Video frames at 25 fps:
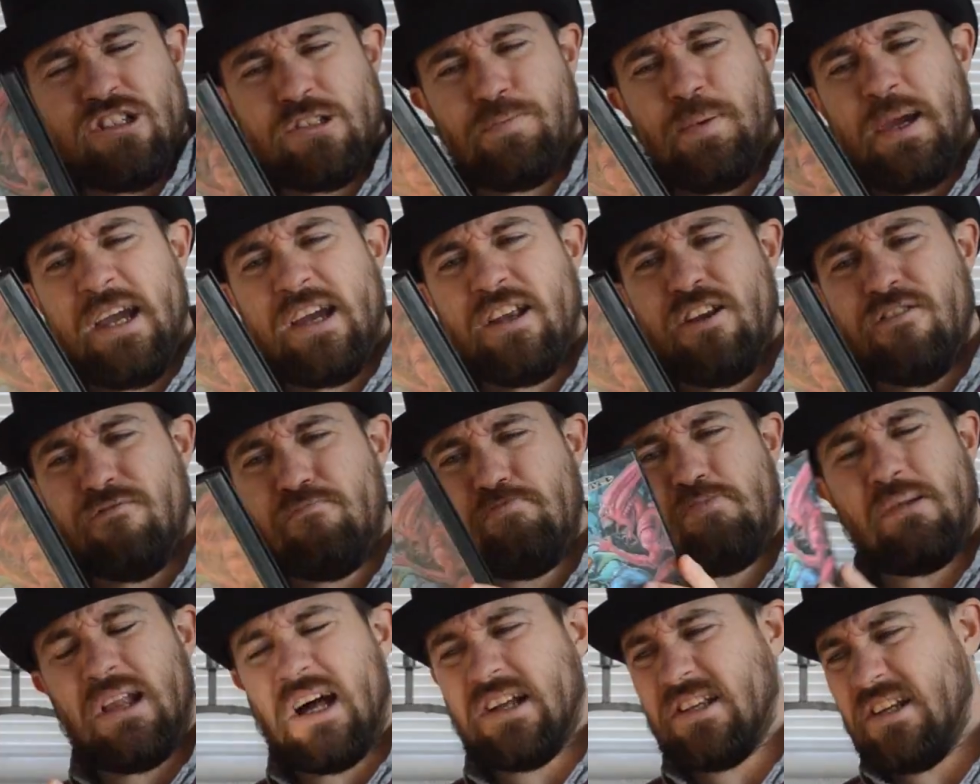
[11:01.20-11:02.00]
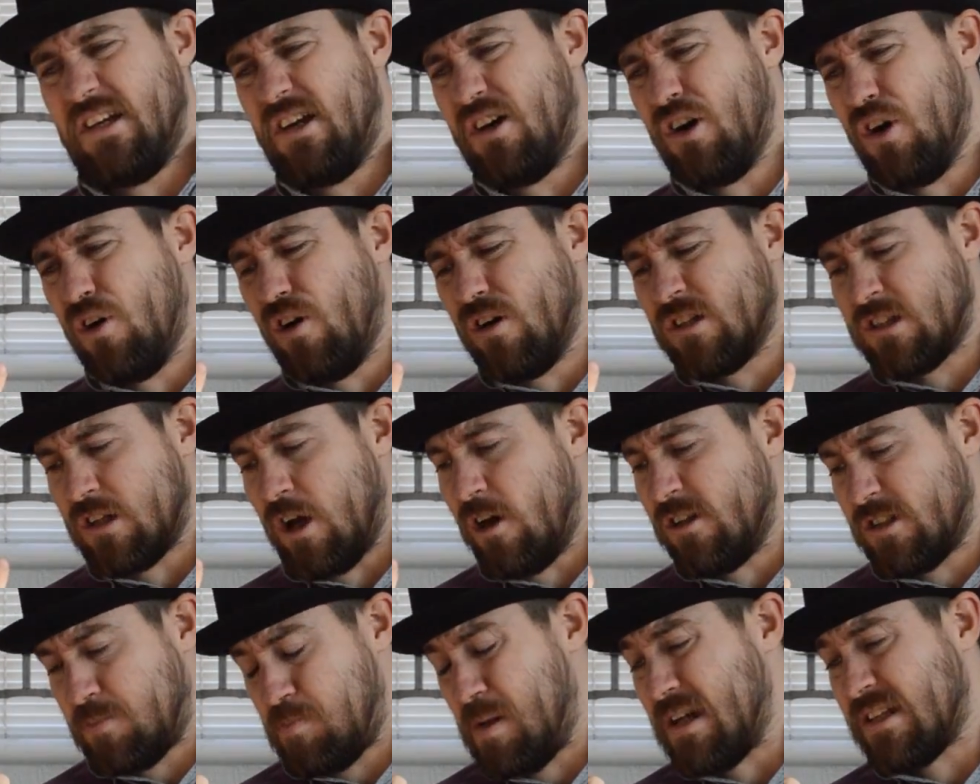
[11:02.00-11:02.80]
Speaking of bloody gore,
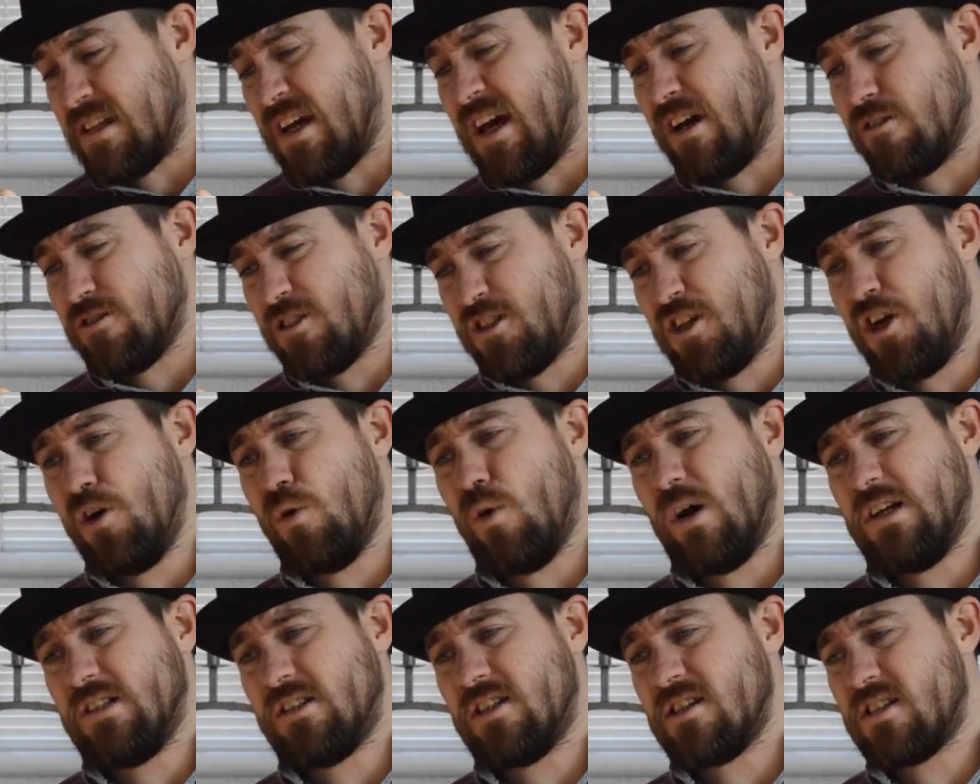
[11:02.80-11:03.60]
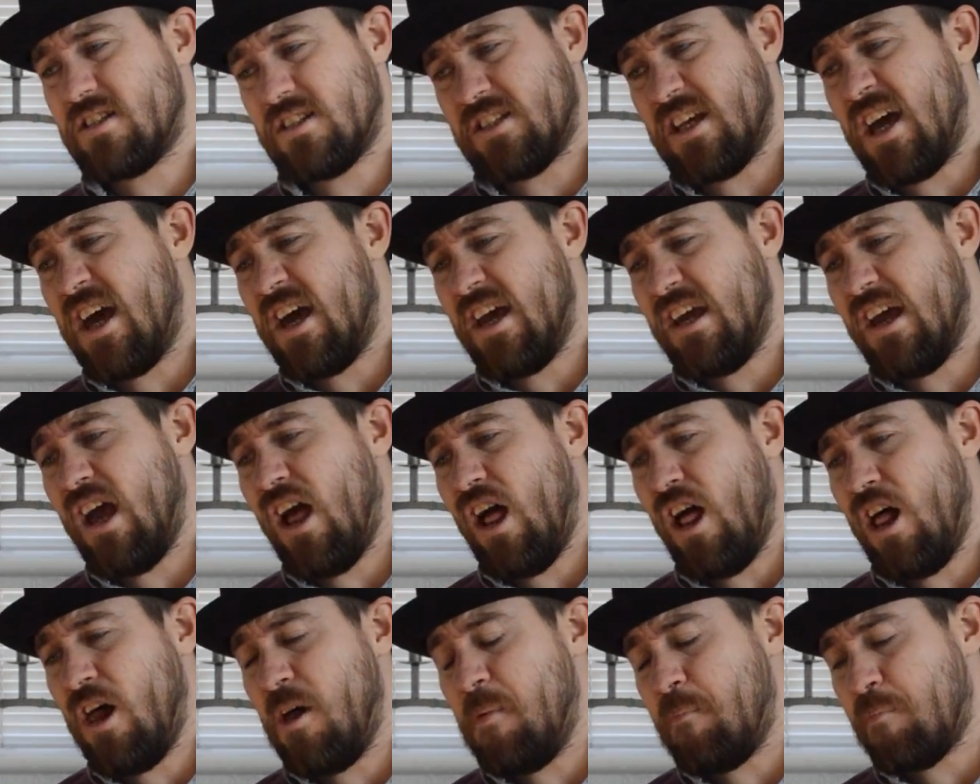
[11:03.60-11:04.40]
or Splatterhouse 2, I should
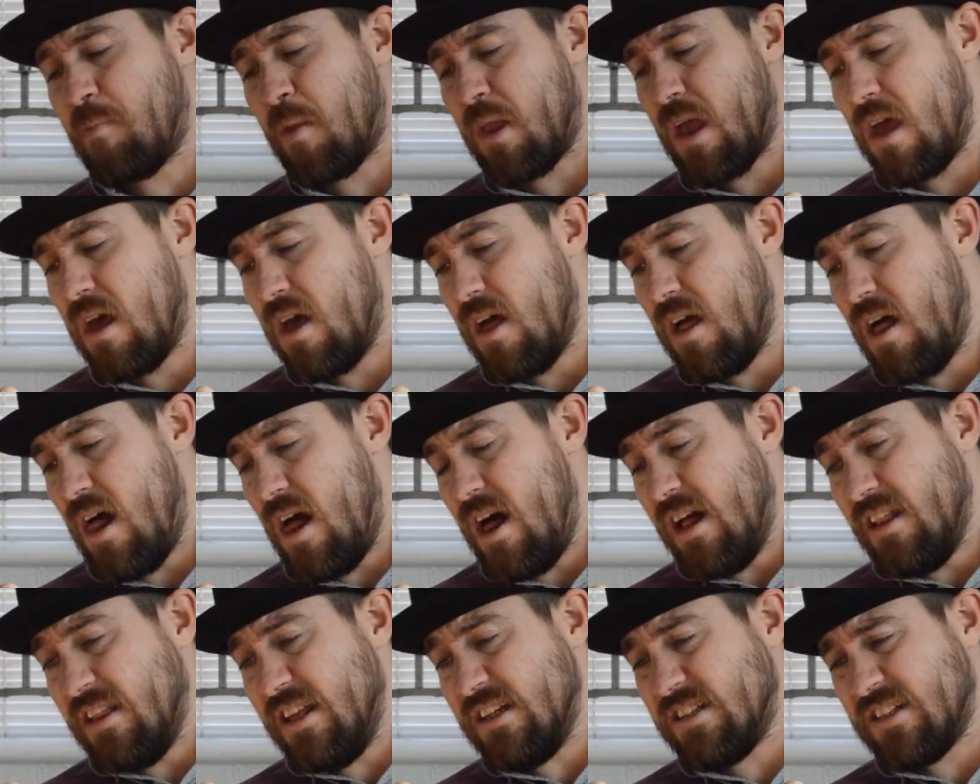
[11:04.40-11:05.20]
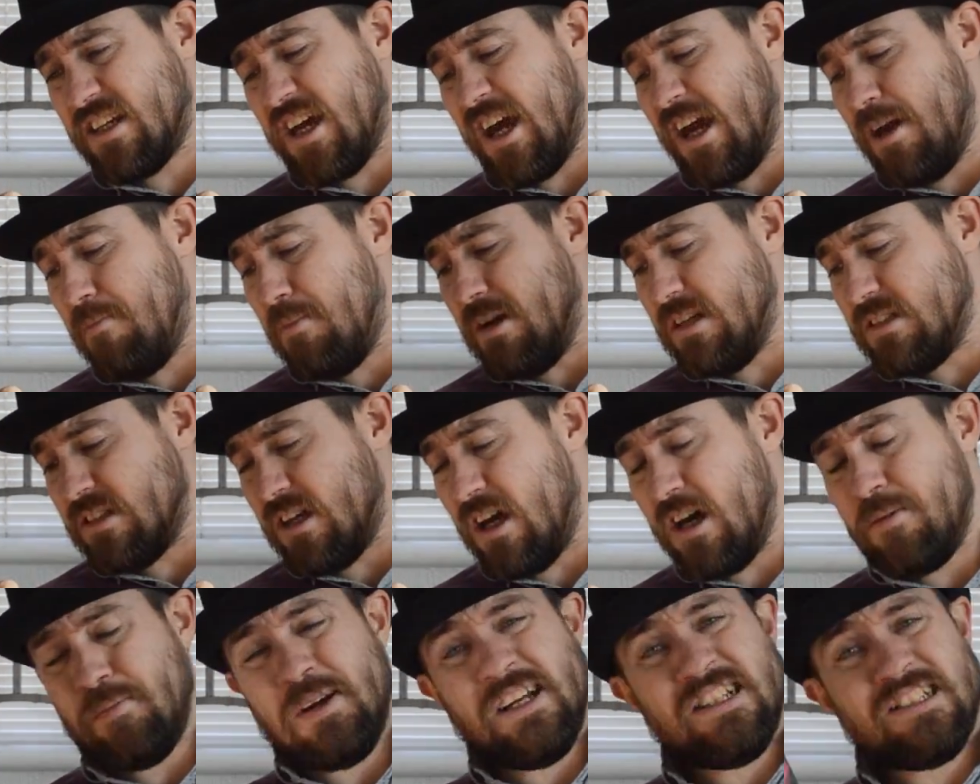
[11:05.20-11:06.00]
say. This game is
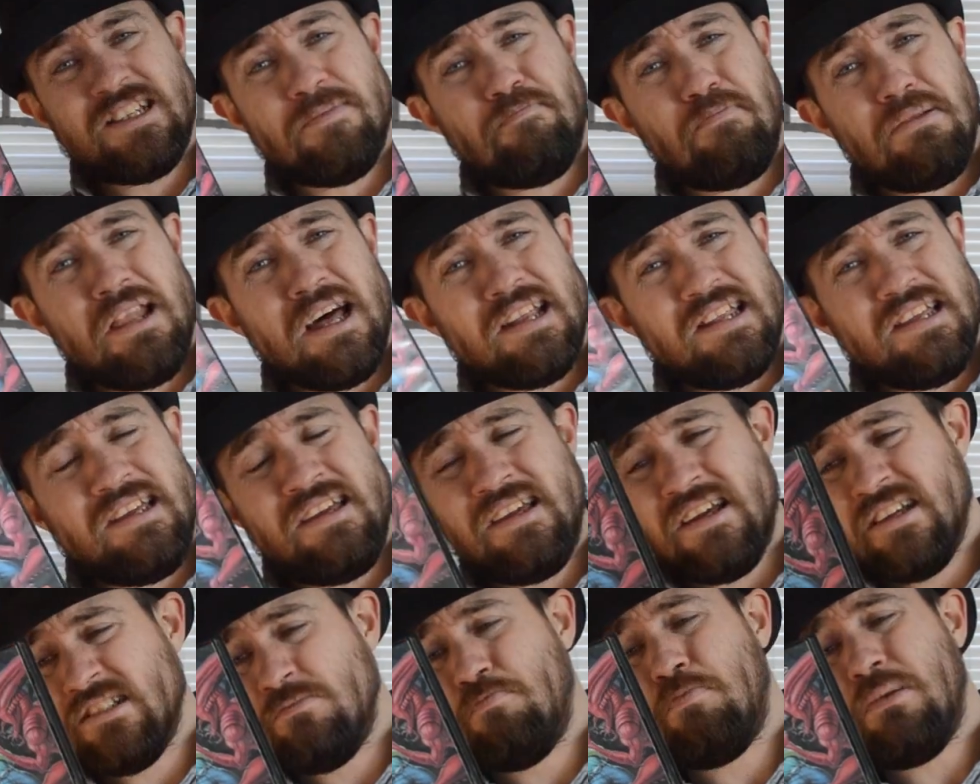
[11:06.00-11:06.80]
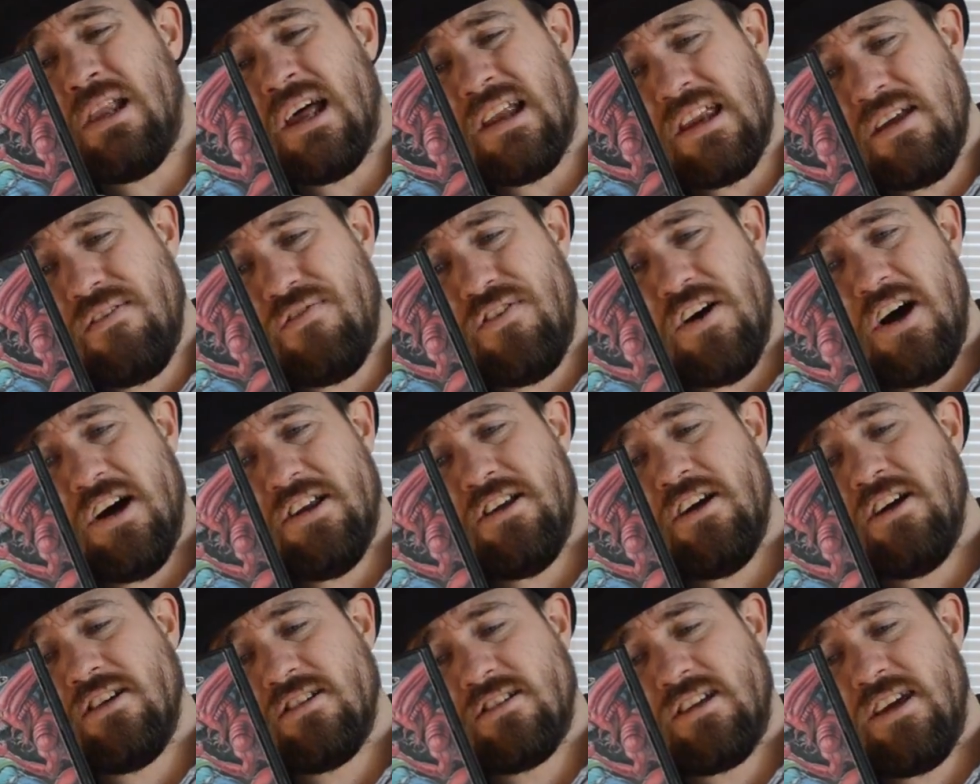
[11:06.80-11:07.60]
it's bloody fun.
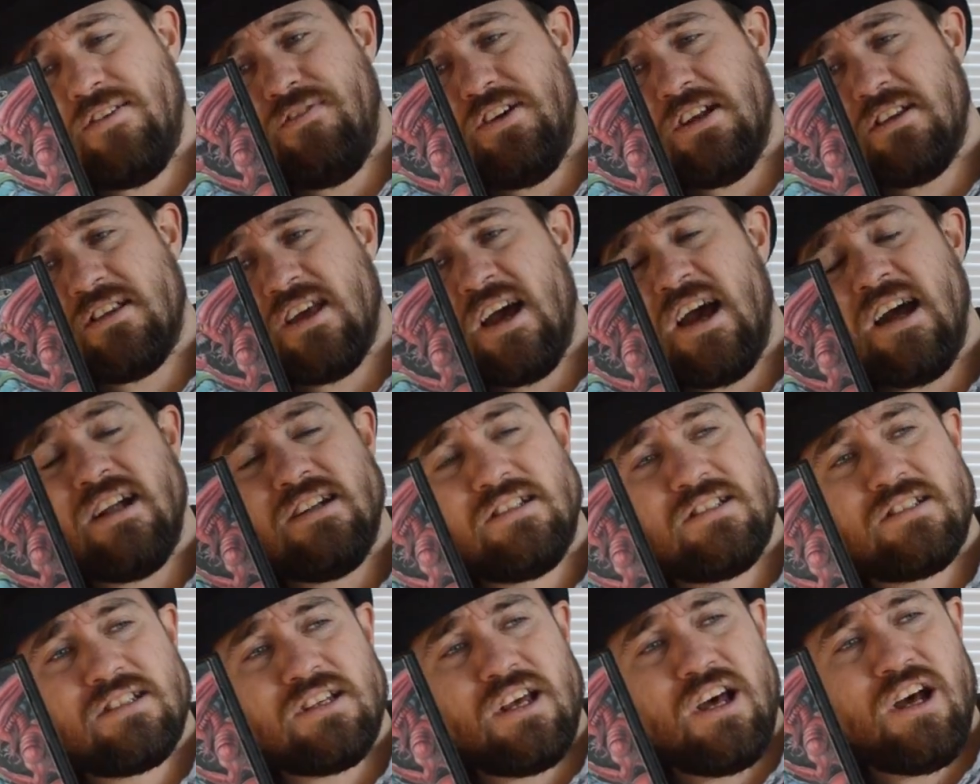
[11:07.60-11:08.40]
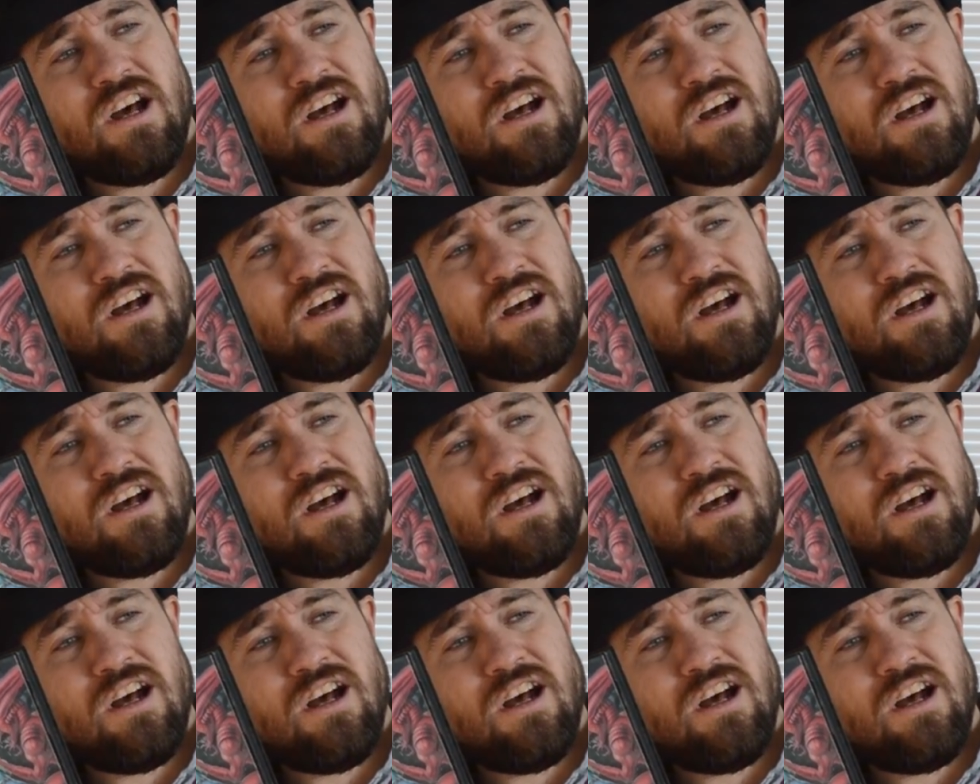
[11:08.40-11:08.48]
I'll give it that.